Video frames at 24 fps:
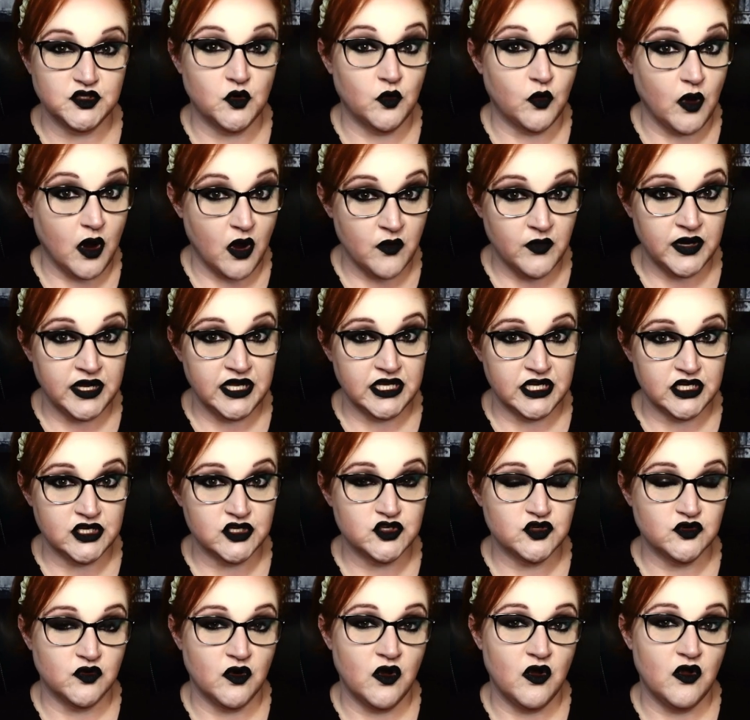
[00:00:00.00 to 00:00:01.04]
growing
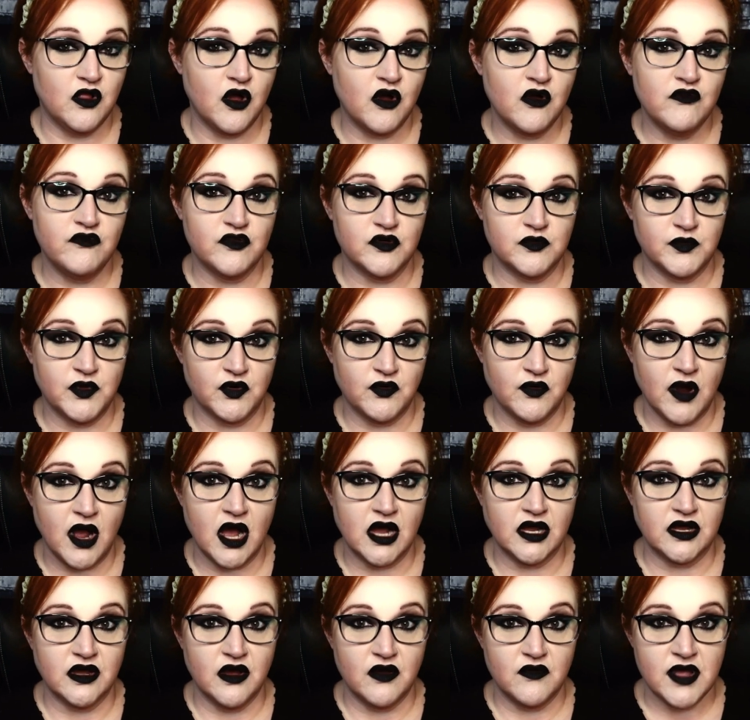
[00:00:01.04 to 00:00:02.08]
control over
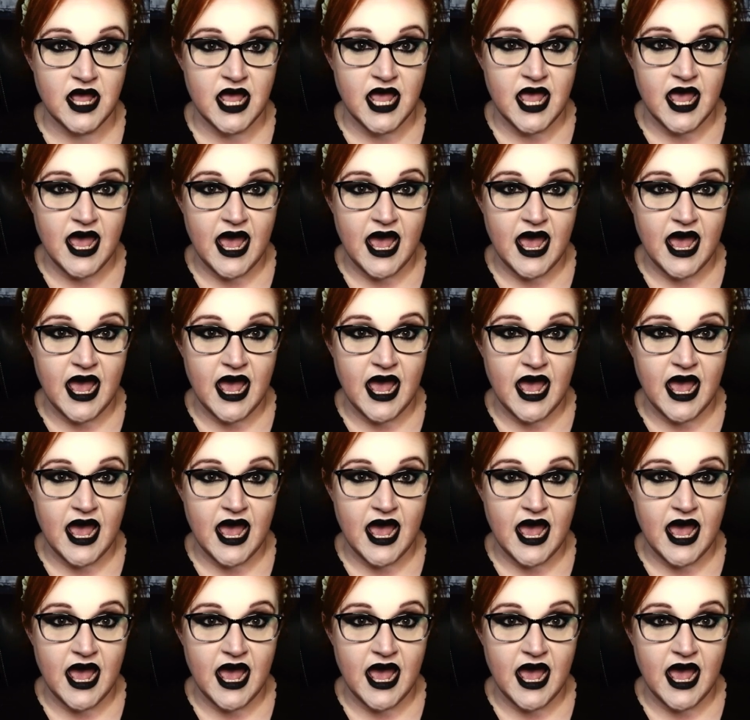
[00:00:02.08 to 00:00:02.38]
Morocco,